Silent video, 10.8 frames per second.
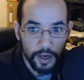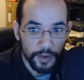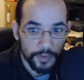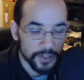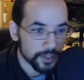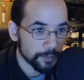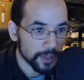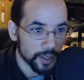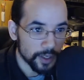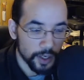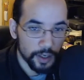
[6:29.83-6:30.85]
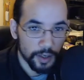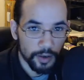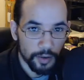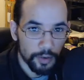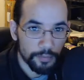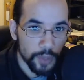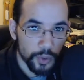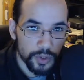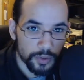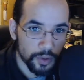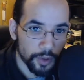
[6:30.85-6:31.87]
This could be
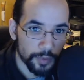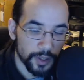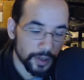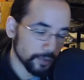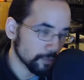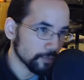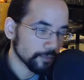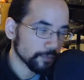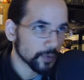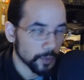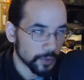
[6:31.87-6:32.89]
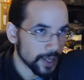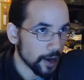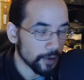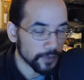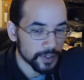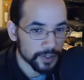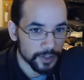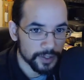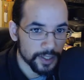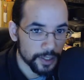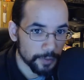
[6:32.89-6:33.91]
emotional or well, yeah, obviously
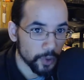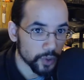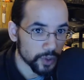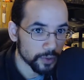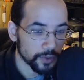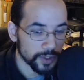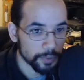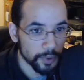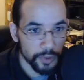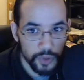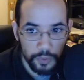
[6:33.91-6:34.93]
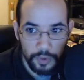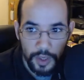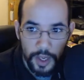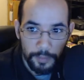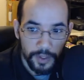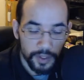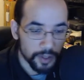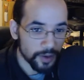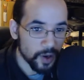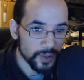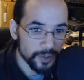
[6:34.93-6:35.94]
it's going to be emotional and spiritual, but it could
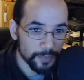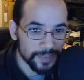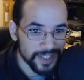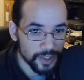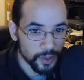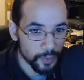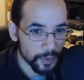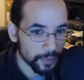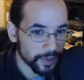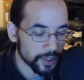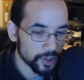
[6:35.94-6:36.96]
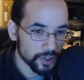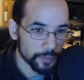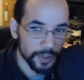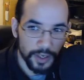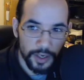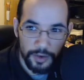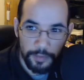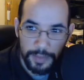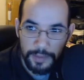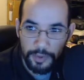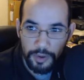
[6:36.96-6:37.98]
also deal with relationship with other
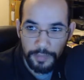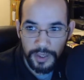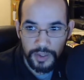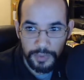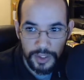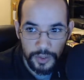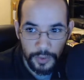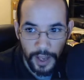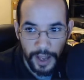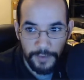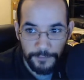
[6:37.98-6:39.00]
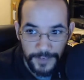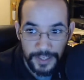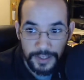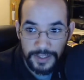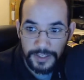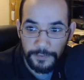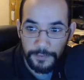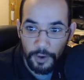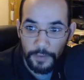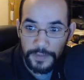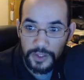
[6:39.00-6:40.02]
people because we do have Venus
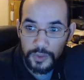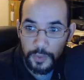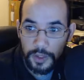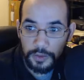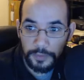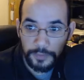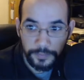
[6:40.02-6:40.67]
involved as well.